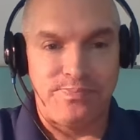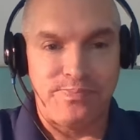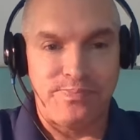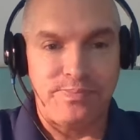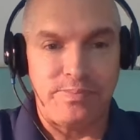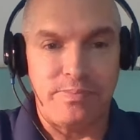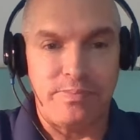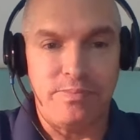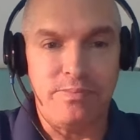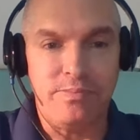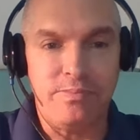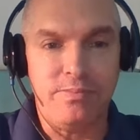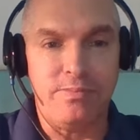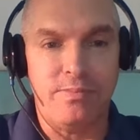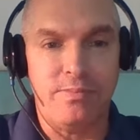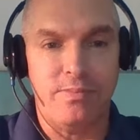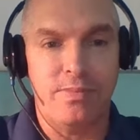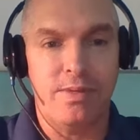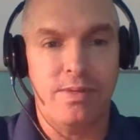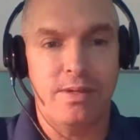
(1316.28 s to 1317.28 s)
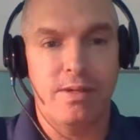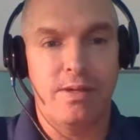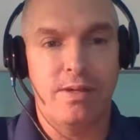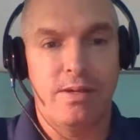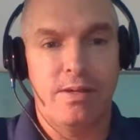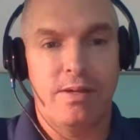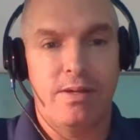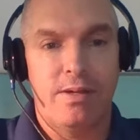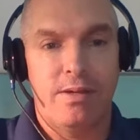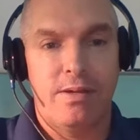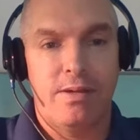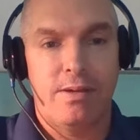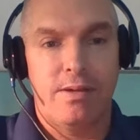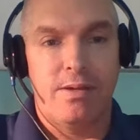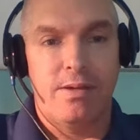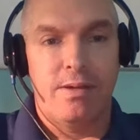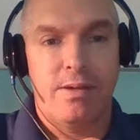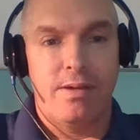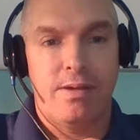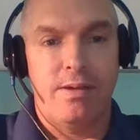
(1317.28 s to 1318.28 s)

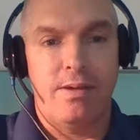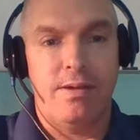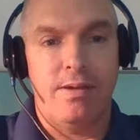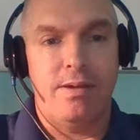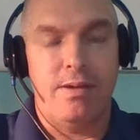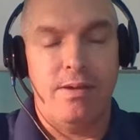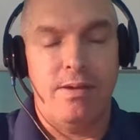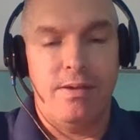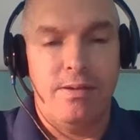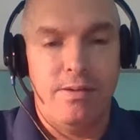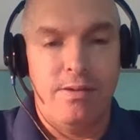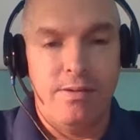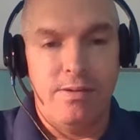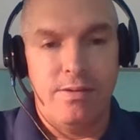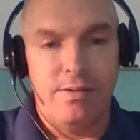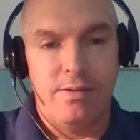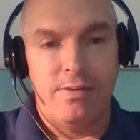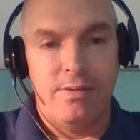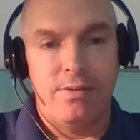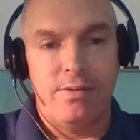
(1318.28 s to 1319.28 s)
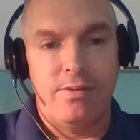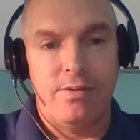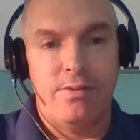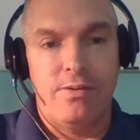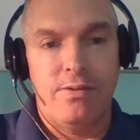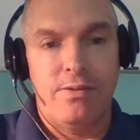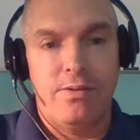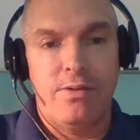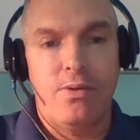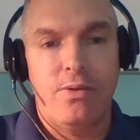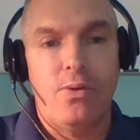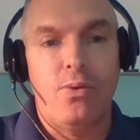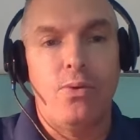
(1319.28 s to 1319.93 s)
[no speech]